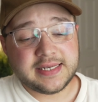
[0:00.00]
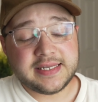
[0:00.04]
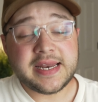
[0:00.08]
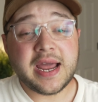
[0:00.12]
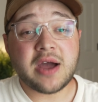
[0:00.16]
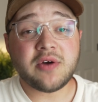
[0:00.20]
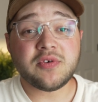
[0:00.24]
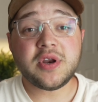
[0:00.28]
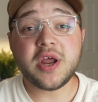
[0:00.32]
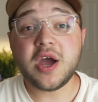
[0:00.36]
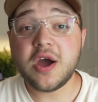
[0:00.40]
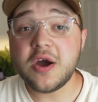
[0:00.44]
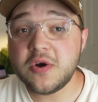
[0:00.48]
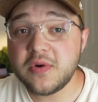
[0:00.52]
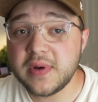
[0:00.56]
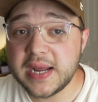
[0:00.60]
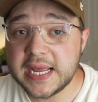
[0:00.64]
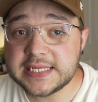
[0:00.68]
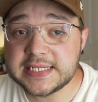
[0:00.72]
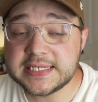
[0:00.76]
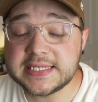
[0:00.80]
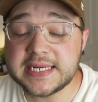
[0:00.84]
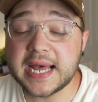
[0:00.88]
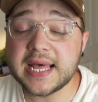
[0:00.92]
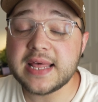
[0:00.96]
Now, no,
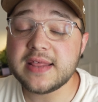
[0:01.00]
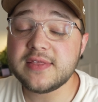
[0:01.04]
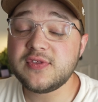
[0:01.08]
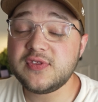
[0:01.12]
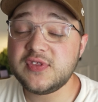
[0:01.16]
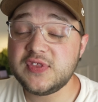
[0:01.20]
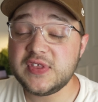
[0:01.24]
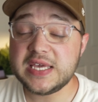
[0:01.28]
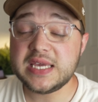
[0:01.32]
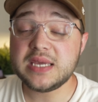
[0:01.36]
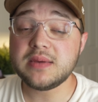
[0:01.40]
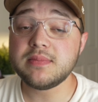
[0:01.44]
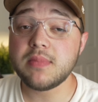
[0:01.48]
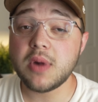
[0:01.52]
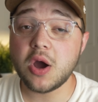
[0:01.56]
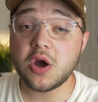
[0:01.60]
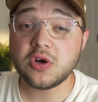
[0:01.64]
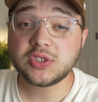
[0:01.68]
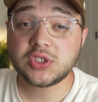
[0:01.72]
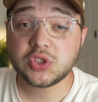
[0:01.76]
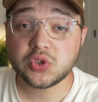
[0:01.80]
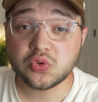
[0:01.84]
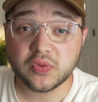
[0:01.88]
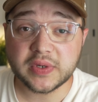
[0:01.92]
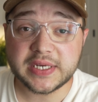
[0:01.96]
it's not the
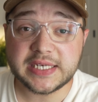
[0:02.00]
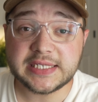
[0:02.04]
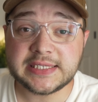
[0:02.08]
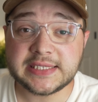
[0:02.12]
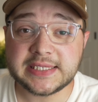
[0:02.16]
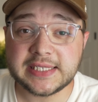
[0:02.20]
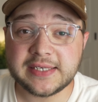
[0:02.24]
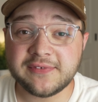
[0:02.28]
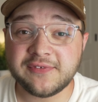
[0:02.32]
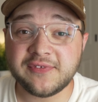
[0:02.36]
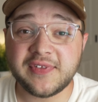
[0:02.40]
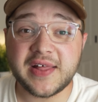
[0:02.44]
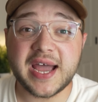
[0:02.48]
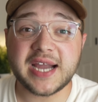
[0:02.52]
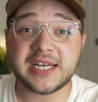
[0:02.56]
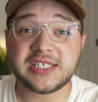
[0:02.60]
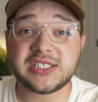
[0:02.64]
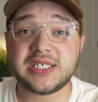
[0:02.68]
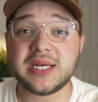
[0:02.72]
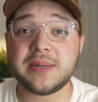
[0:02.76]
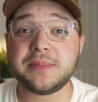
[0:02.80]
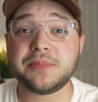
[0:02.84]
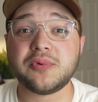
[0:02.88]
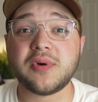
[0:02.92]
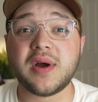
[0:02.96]
most recent
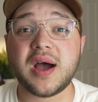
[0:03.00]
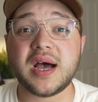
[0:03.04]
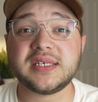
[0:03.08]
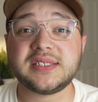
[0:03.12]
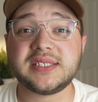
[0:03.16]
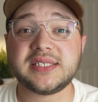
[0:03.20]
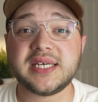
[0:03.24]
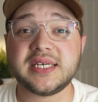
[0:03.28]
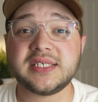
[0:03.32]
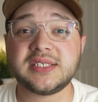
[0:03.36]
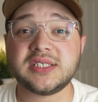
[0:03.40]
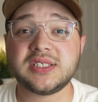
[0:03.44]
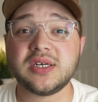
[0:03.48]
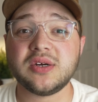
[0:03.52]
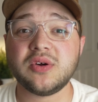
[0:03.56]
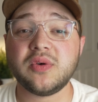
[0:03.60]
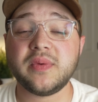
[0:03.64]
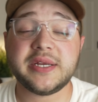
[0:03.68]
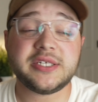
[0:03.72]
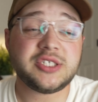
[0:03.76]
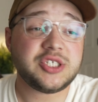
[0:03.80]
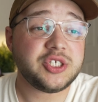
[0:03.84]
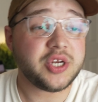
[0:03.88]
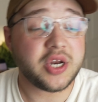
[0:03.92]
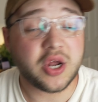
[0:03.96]
flagship processor,
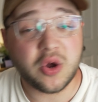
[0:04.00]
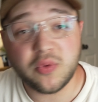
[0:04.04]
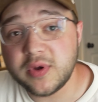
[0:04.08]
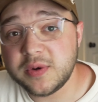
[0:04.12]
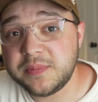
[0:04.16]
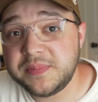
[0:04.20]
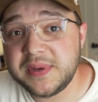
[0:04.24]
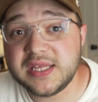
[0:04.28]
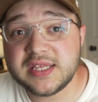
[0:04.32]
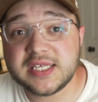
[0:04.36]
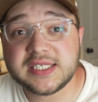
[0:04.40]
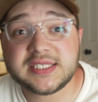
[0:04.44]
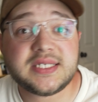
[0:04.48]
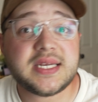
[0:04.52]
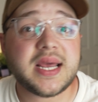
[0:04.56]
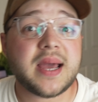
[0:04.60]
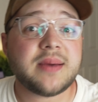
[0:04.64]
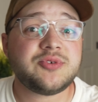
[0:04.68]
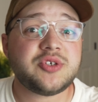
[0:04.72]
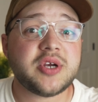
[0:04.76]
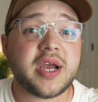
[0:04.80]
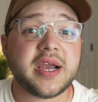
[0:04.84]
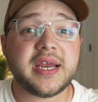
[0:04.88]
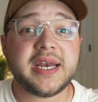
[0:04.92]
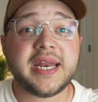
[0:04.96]
which, would be the
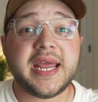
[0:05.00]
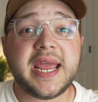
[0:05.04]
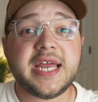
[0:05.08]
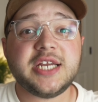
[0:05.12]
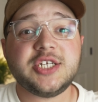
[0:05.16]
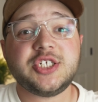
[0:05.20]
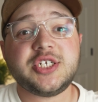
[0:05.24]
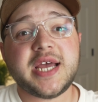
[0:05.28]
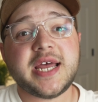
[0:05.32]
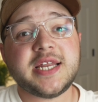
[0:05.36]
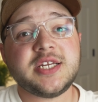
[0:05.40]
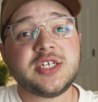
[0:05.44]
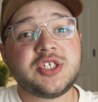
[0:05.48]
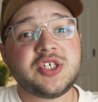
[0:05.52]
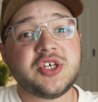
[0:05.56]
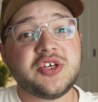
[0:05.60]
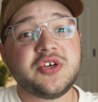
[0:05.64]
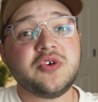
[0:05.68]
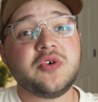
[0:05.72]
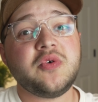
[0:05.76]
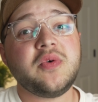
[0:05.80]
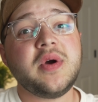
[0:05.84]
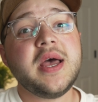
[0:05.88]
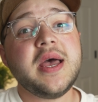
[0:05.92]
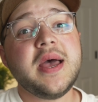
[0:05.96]
Snapdragon 8 Gen
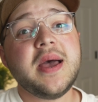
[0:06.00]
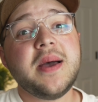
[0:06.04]
2,